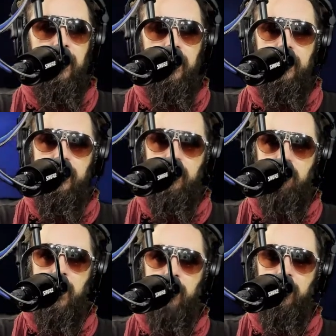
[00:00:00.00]
into the
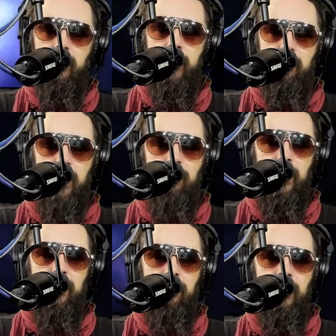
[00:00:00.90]
apartment where his mom
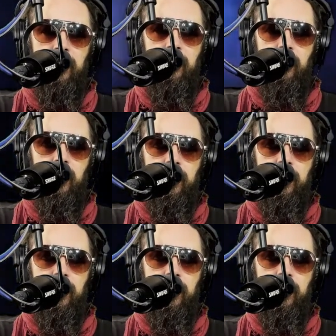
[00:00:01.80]
lived, who